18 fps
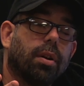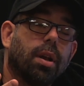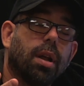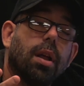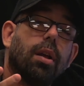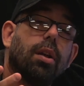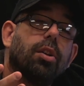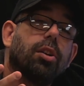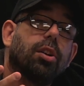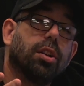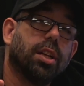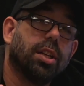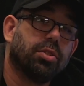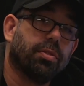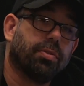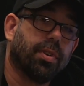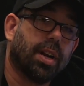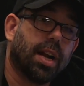You're going to need
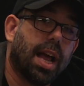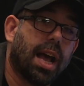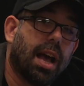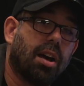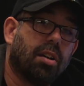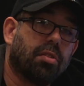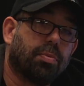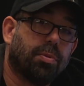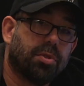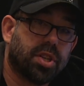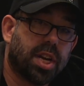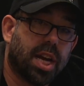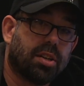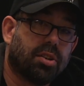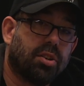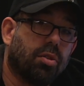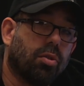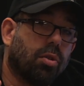your front of house
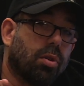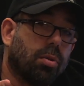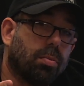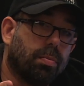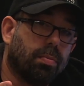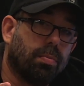projector or